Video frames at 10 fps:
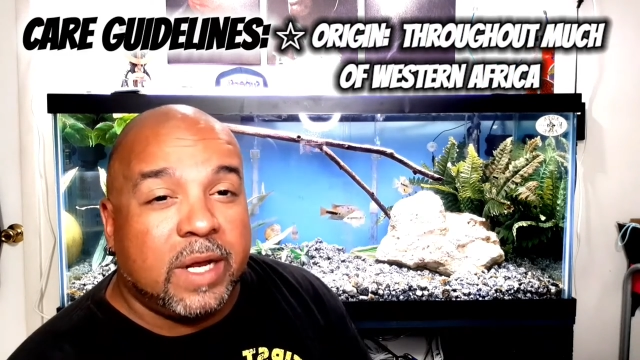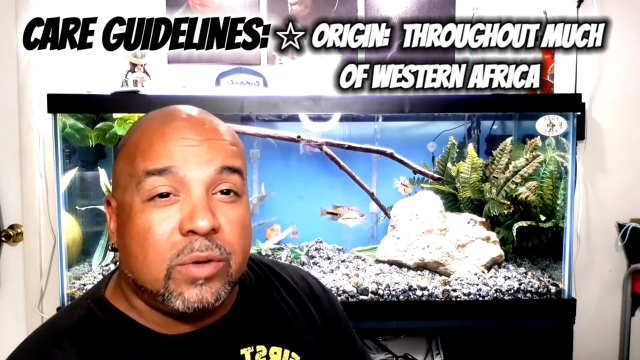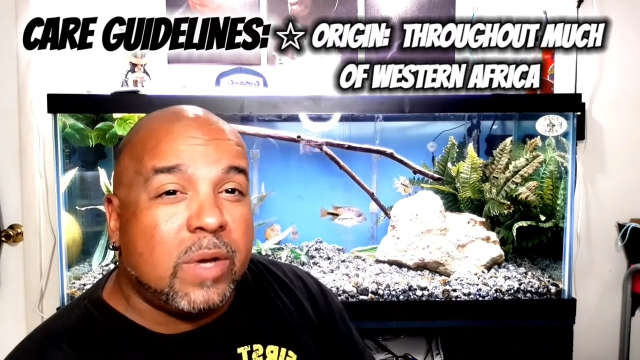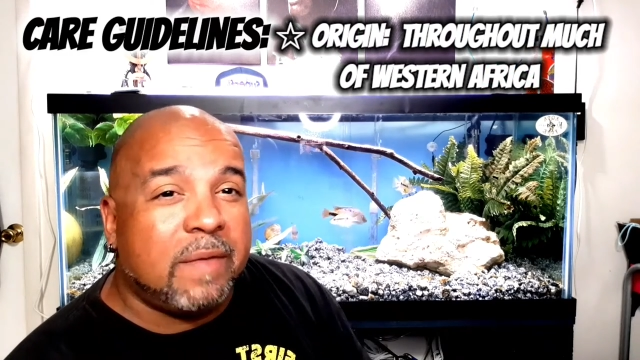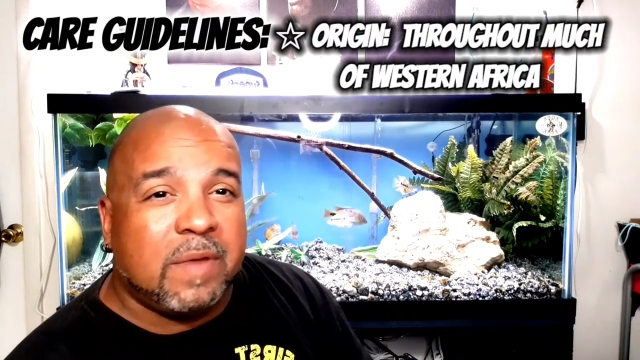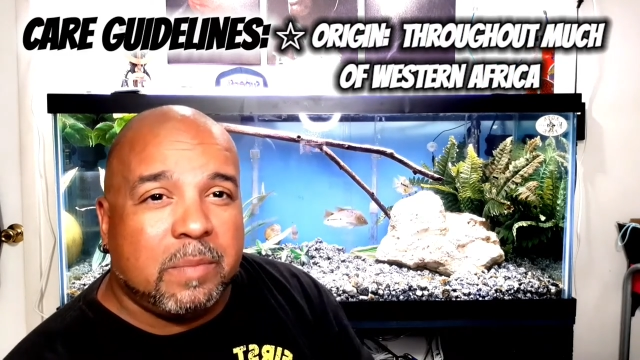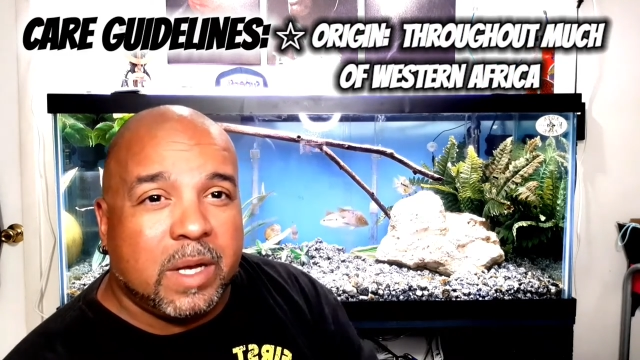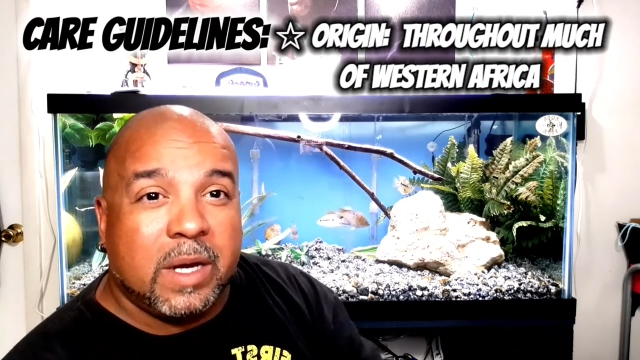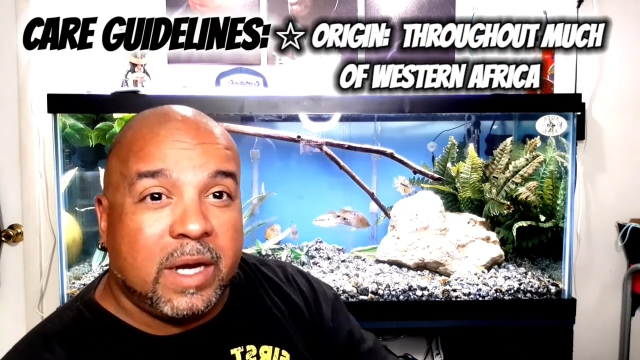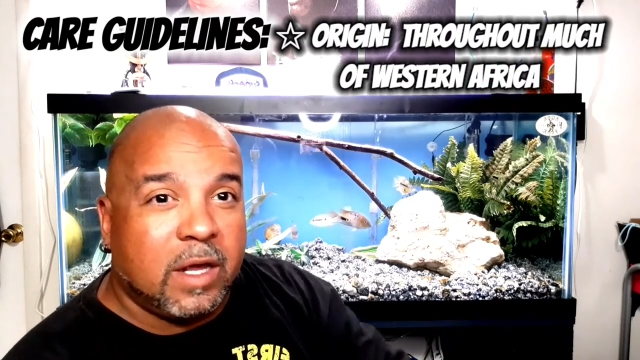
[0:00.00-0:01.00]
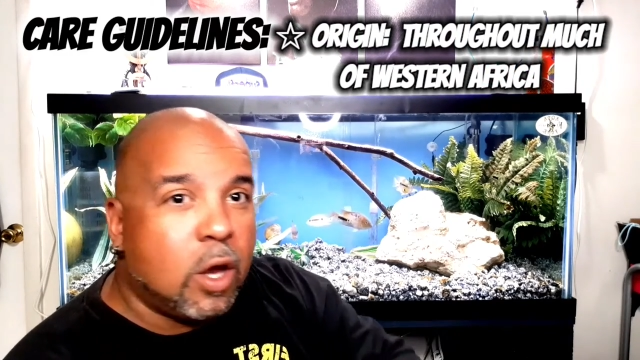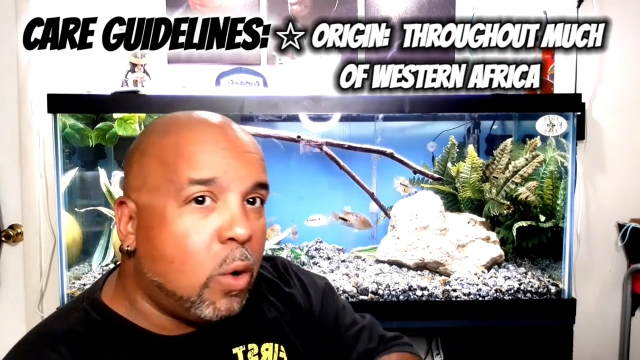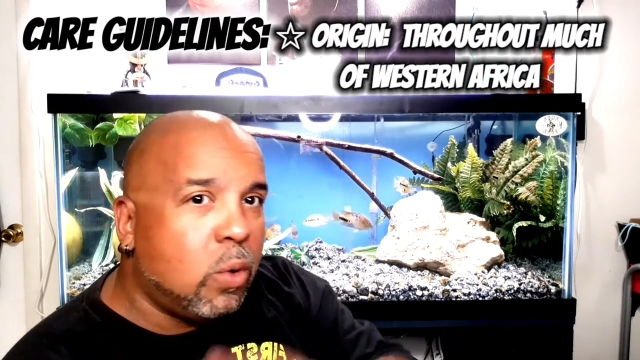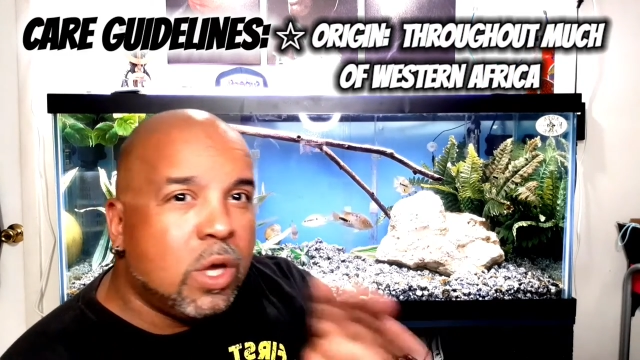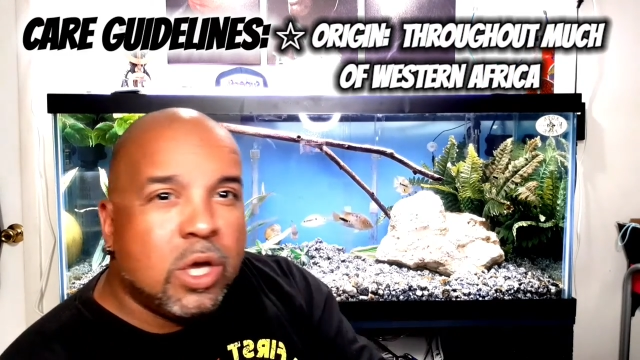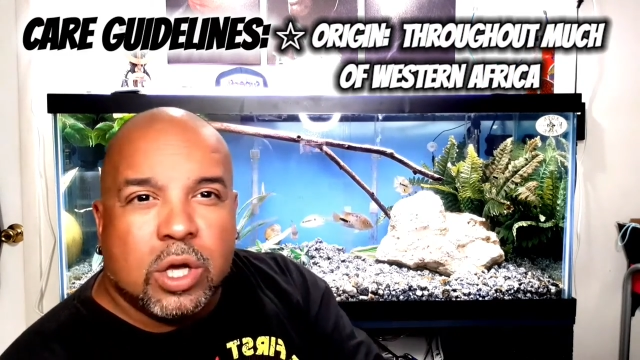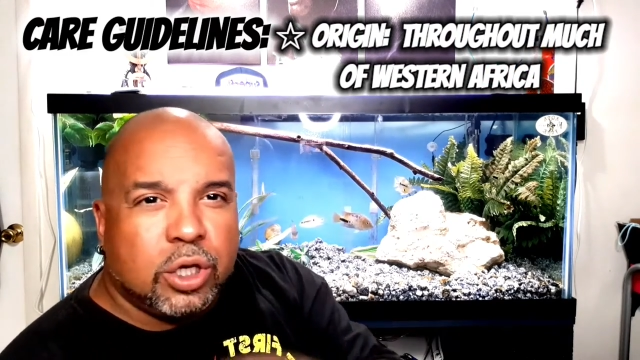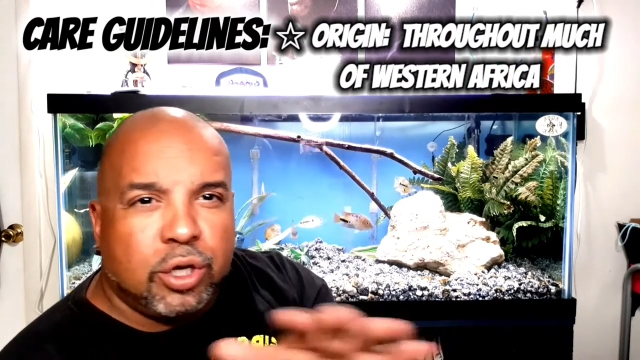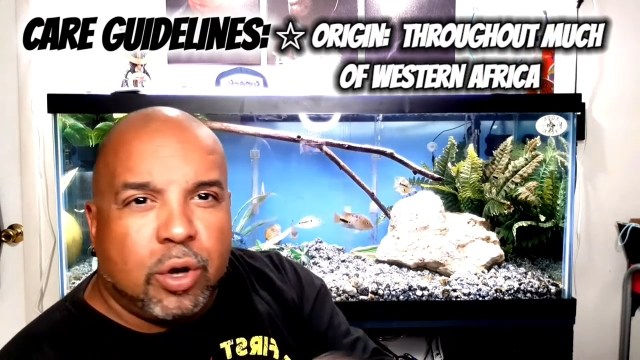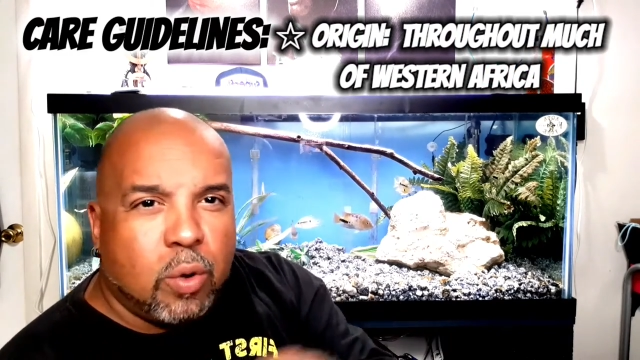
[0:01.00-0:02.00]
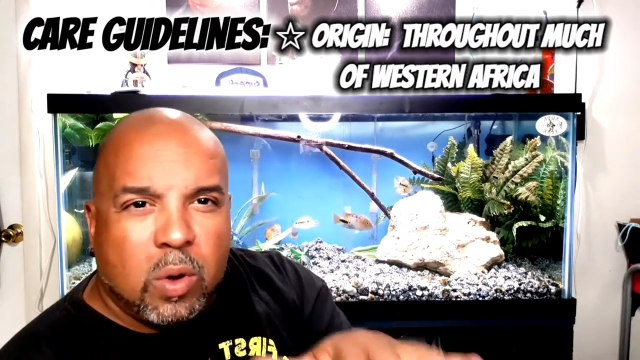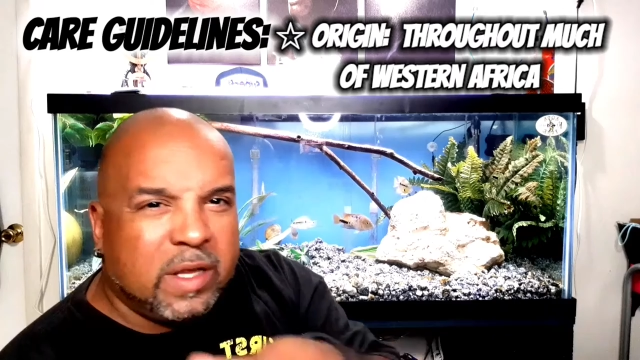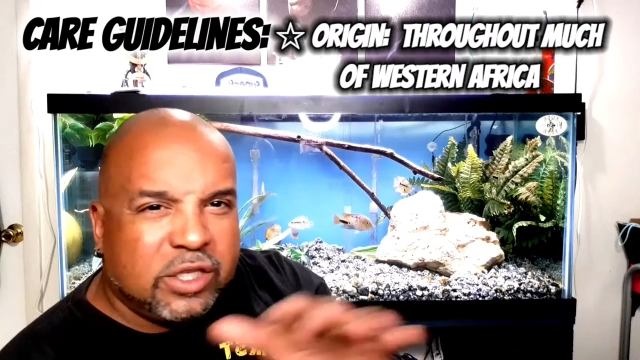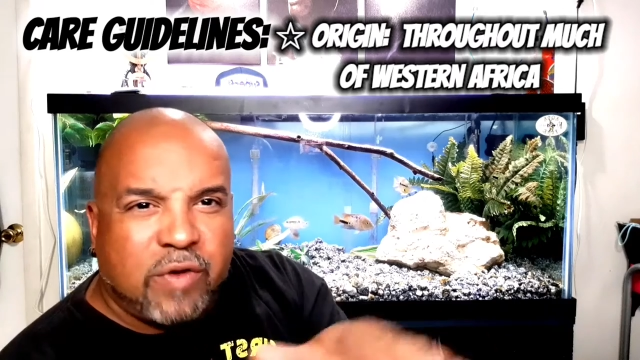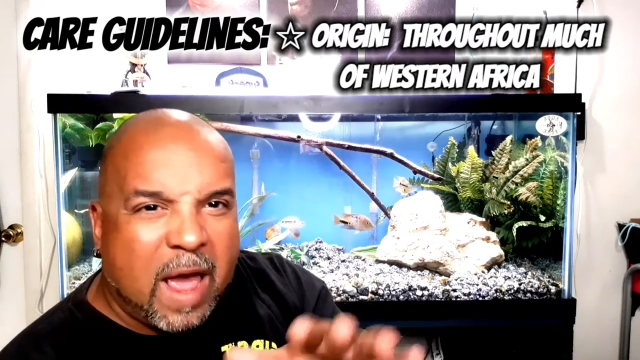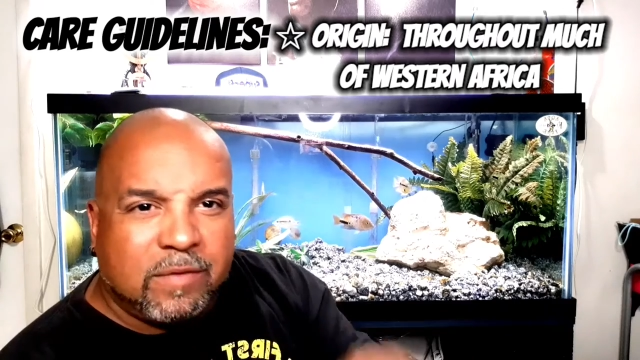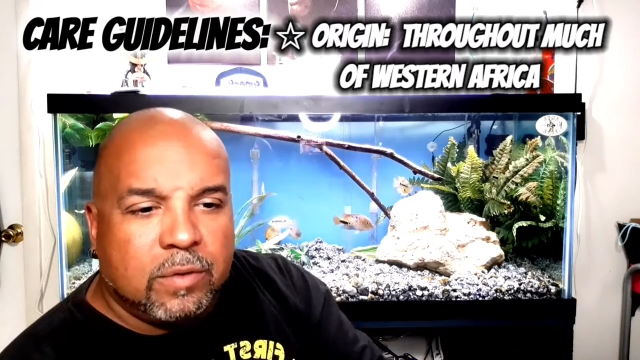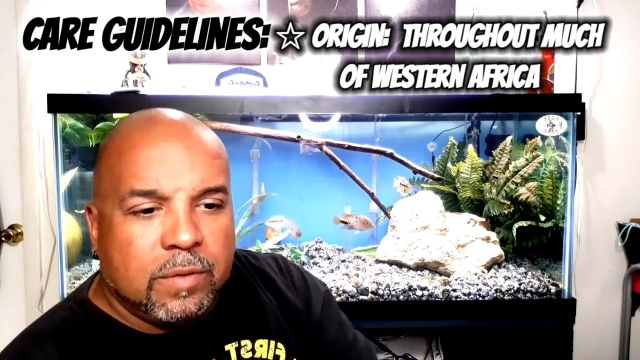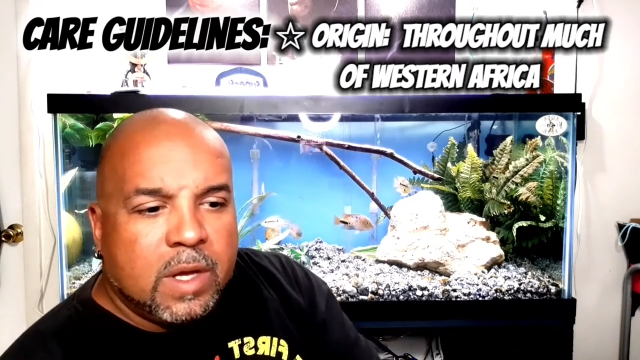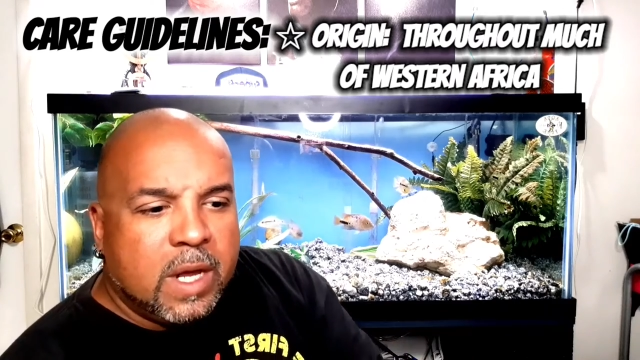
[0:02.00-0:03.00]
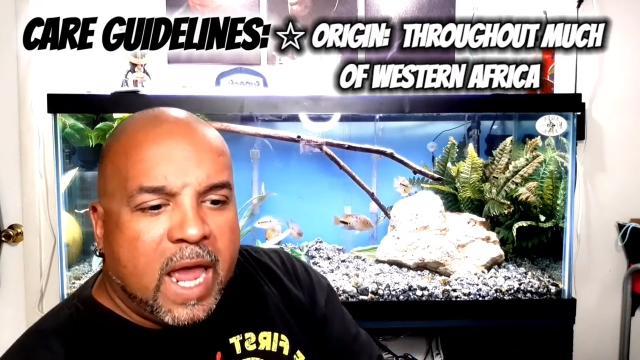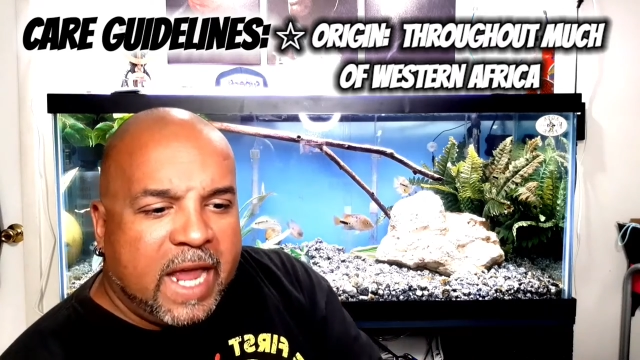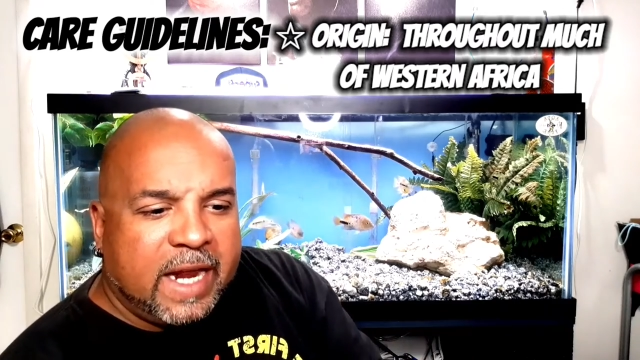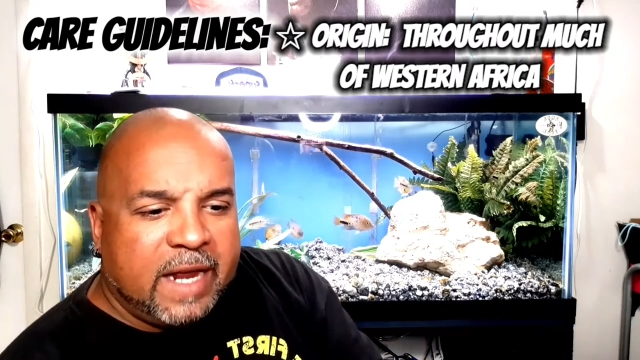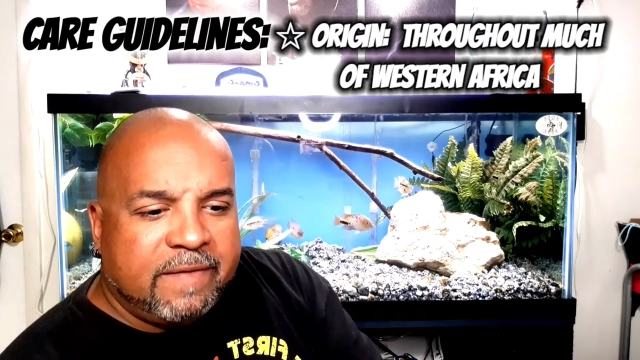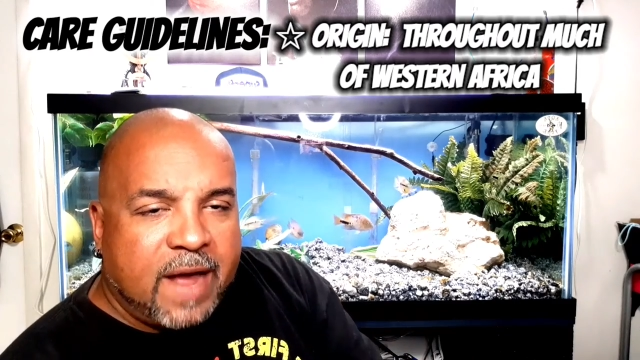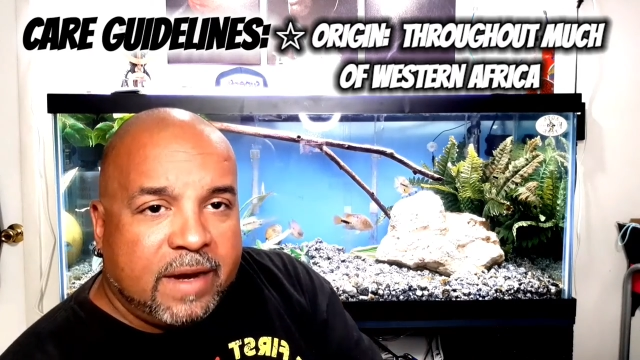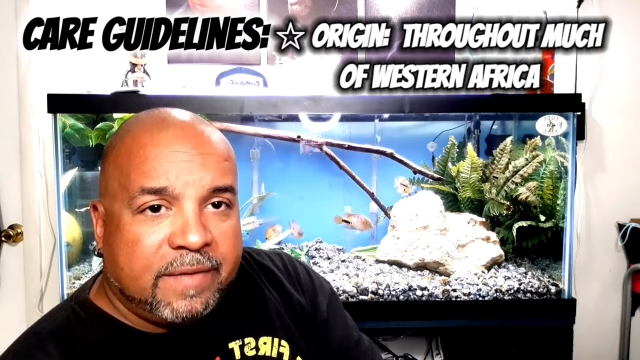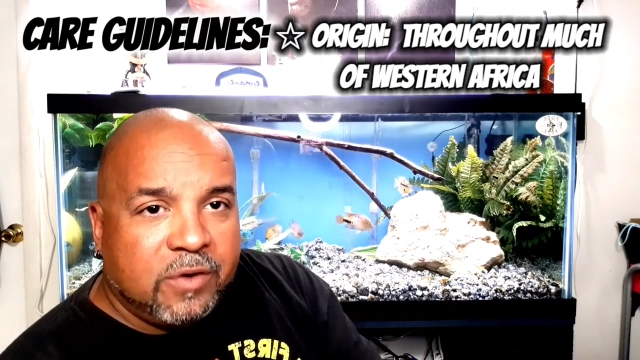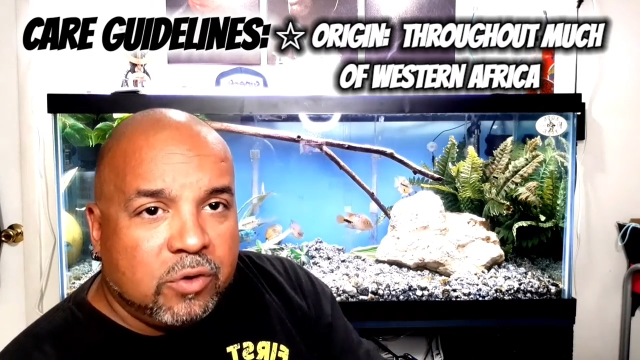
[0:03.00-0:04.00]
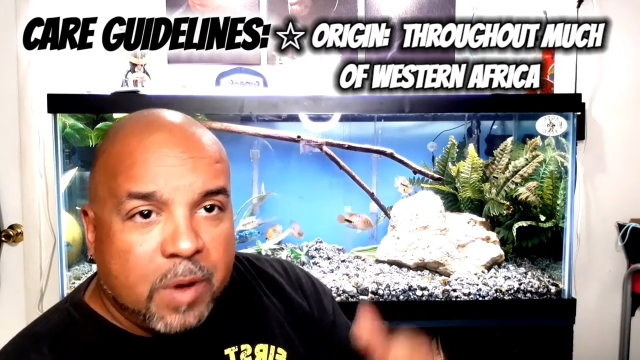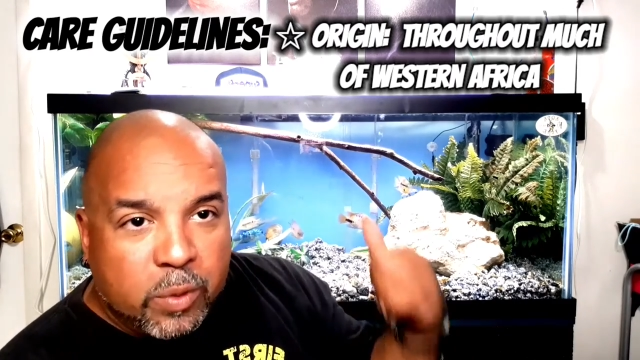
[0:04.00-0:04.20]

So they do have the ability to go, you know, travel and find their food.